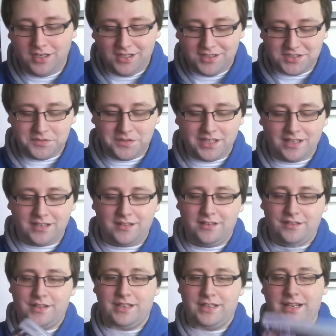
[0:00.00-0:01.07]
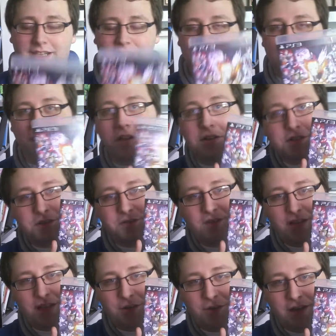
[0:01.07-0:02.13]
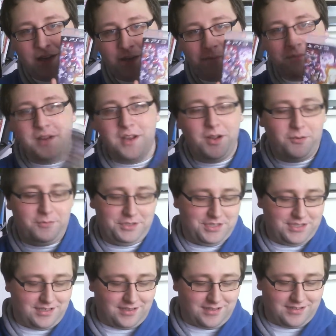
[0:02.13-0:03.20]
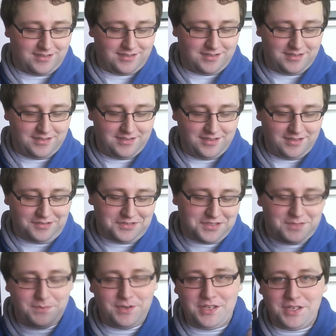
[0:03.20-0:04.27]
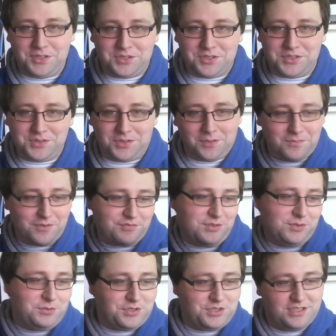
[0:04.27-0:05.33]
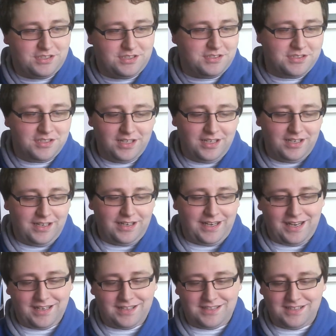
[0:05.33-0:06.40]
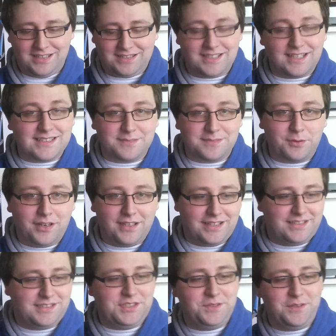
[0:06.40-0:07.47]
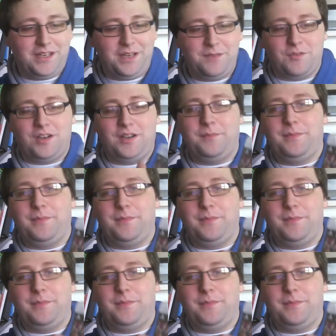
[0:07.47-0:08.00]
So we got the latest Naruto video game, which is called Ultimate Ninja Storm Revolution, and it's not spoiling too anymore,